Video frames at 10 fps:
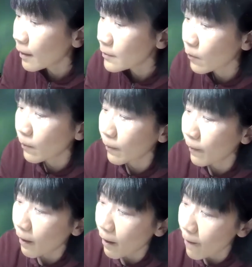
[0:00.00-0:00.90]
So,
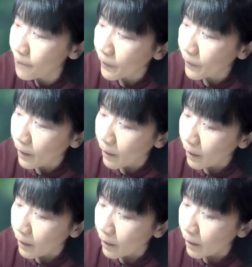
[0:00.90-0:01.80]
and
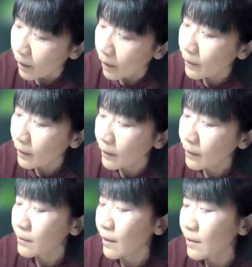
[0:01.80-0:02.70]

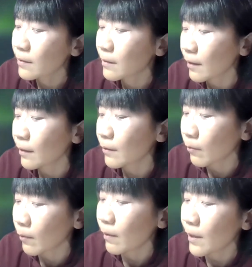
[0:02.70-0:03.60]
its stated
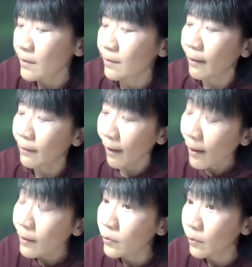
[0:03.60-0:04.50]
goal is
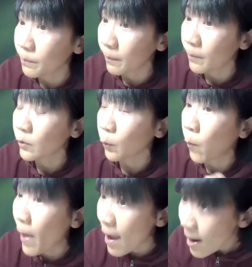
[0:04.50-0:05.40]
again to promote
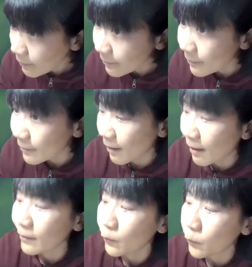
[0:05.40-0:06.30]
fair
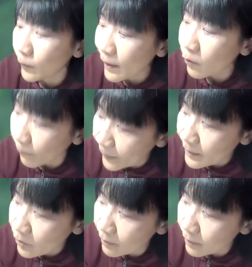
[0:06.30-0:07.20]
and free
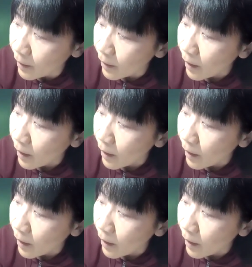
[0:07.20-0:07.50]
competition.